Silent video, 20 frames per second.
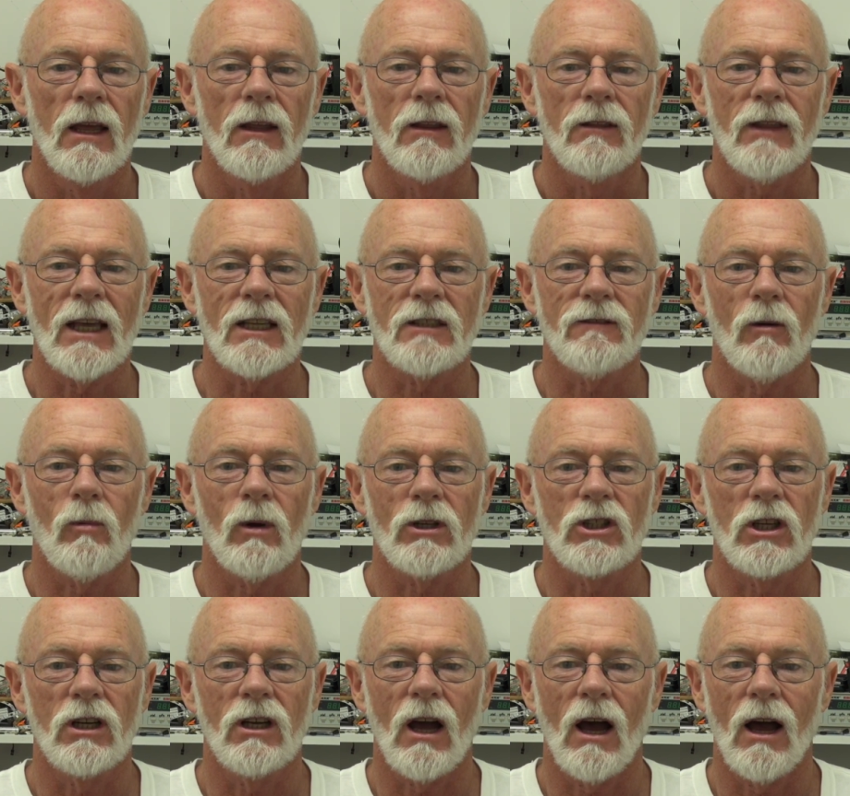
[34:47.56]
Thanks for
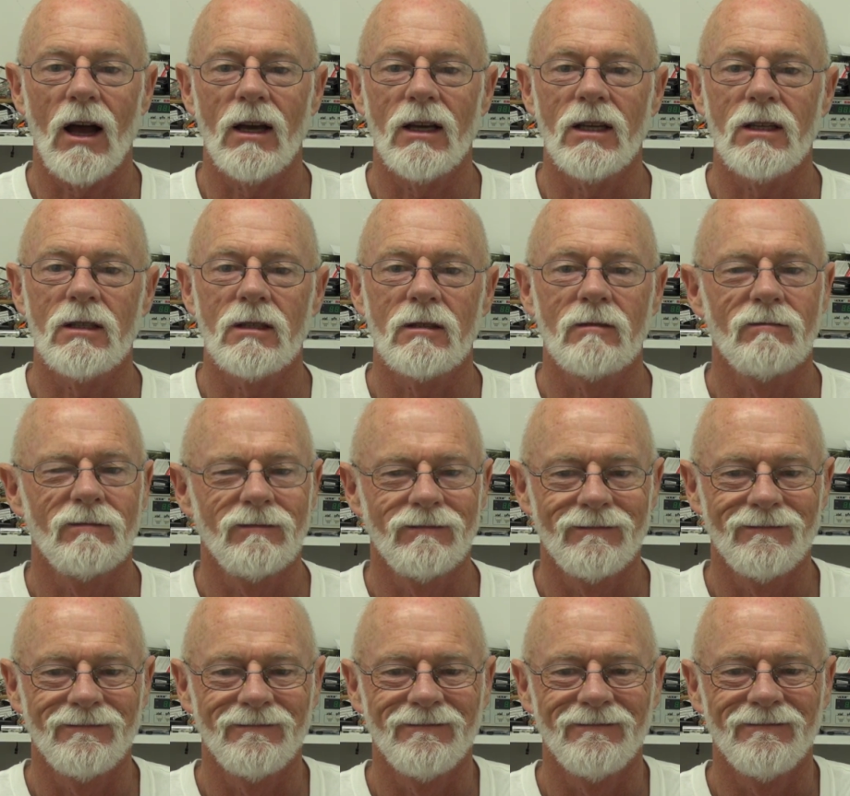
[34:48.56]
watching, guys.
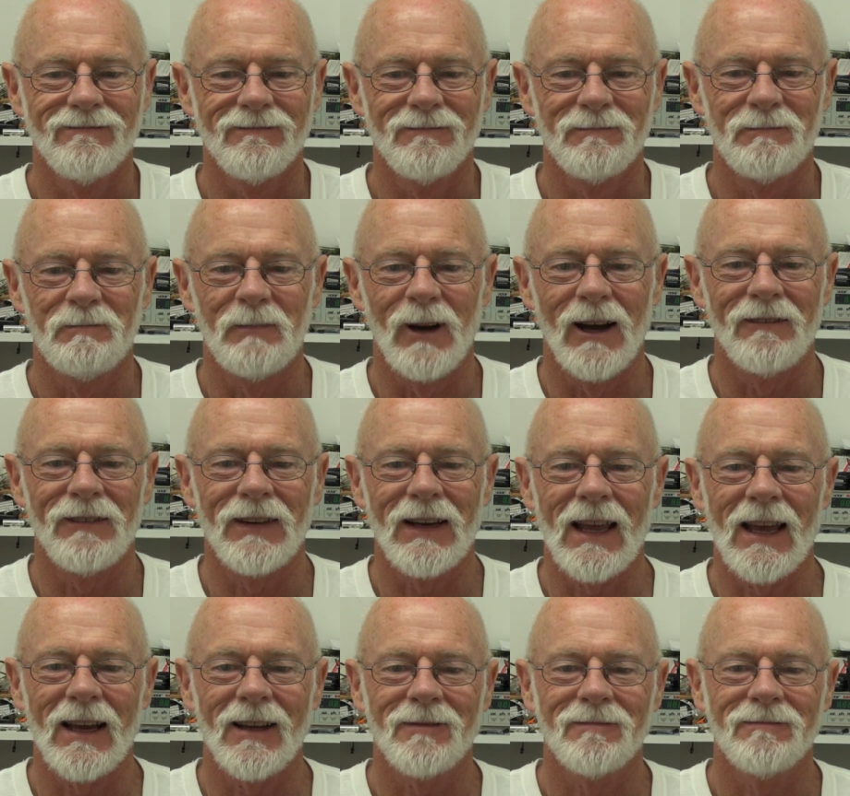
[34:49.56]
Bye for
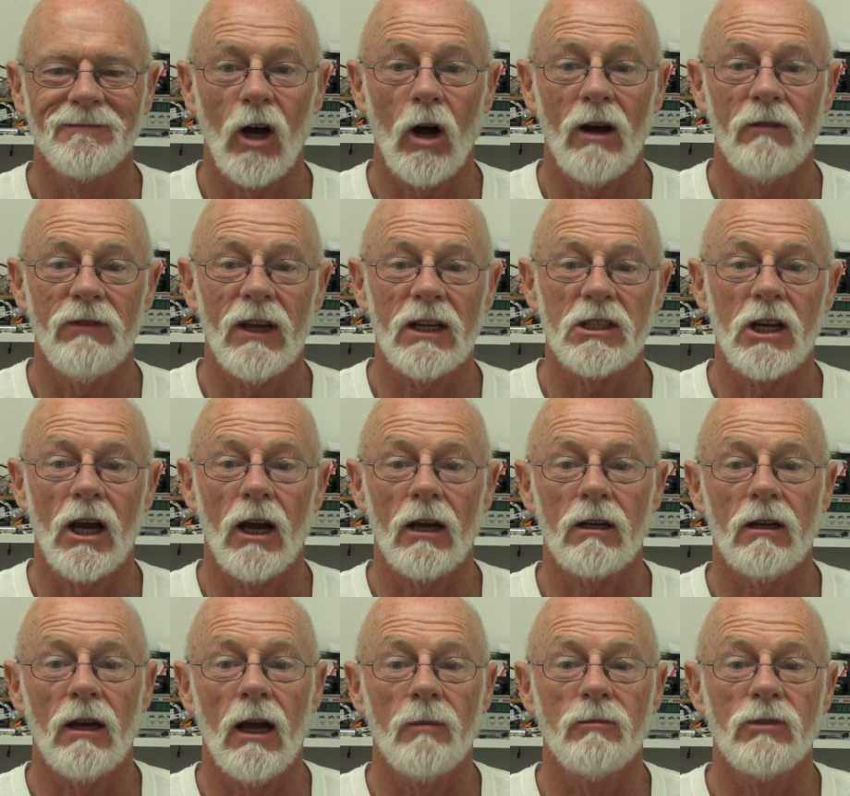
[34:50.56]
now. Oh, I'm
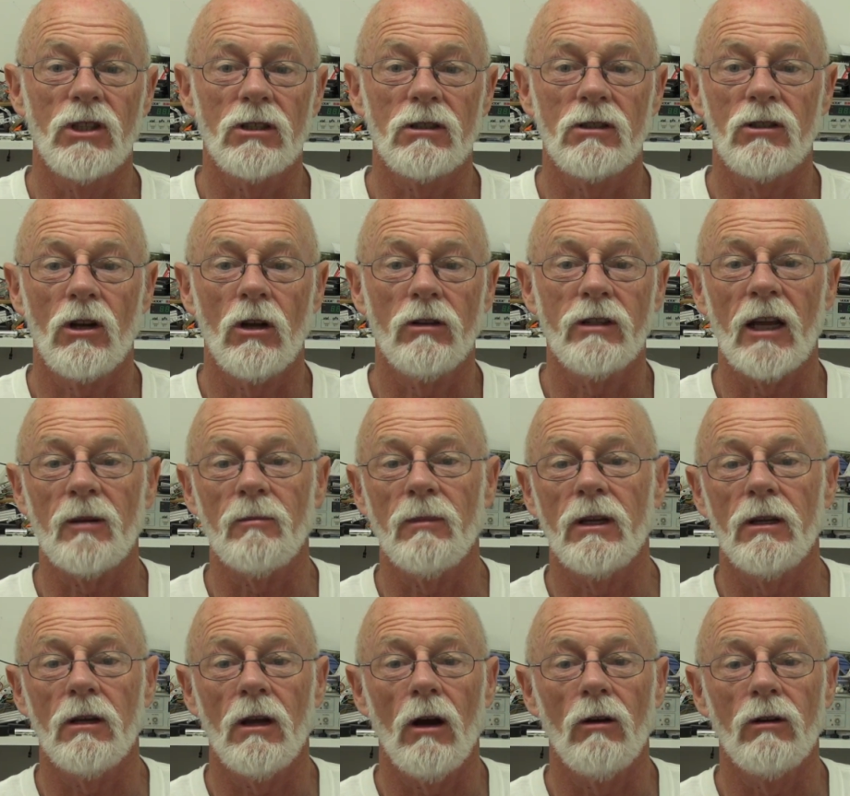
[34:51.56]
FatShark. Just contact
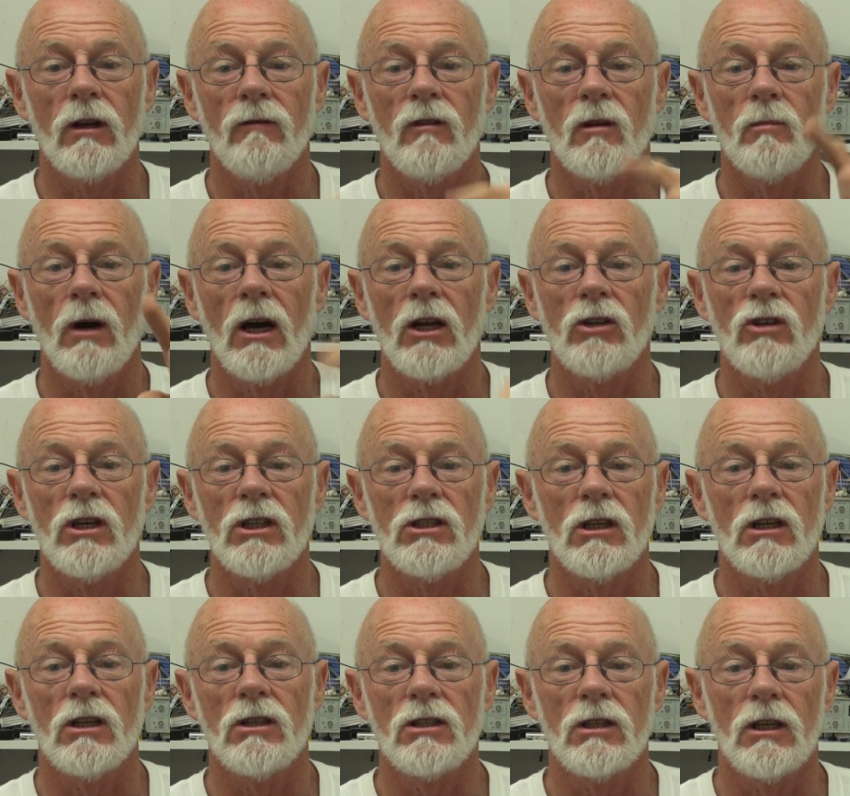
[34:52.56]
me. I'll give you my address.
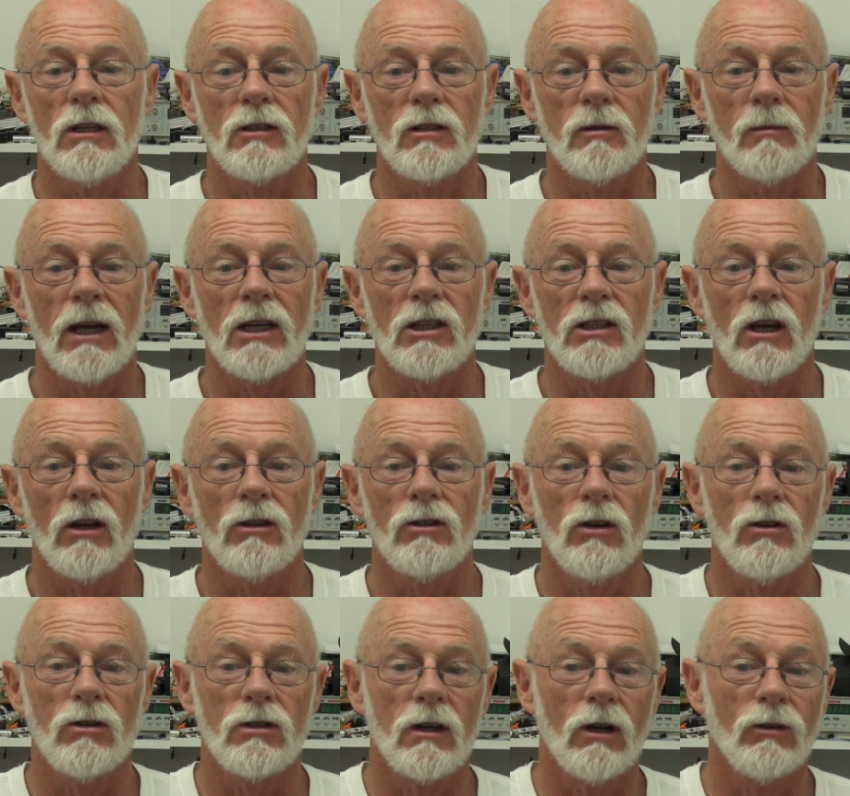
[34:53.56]
You can send some
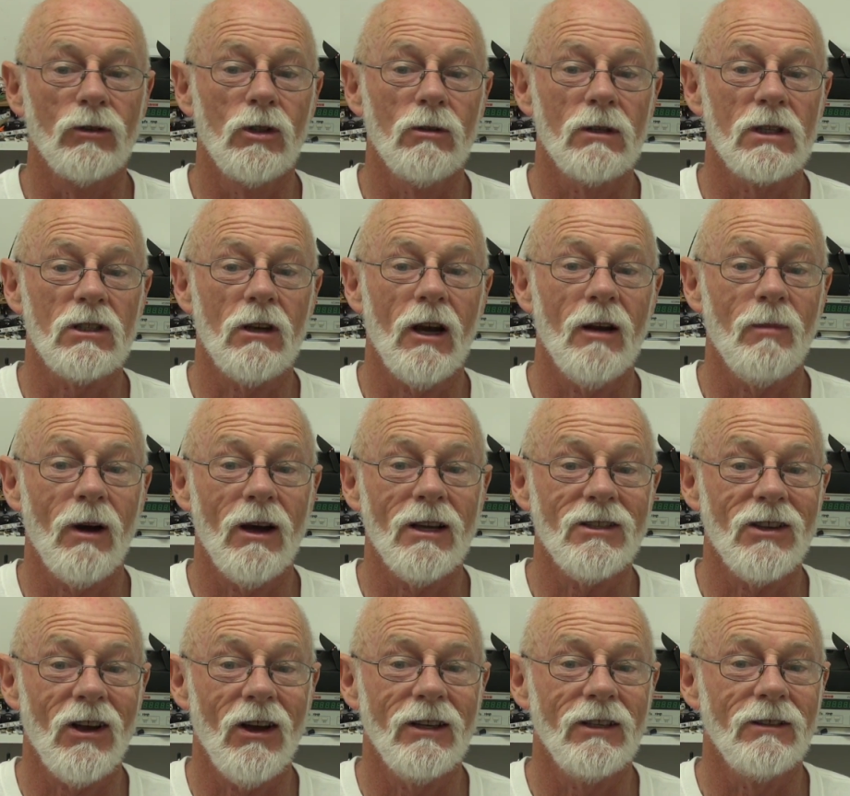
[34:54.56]
HDO2s and I'll do a
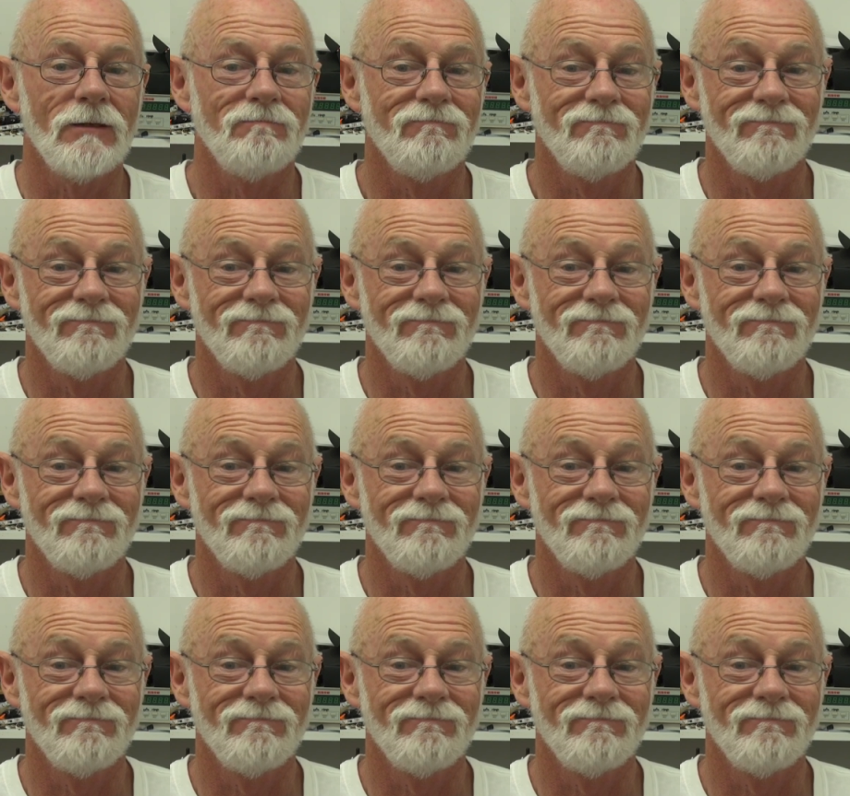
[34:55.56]
side-by-side.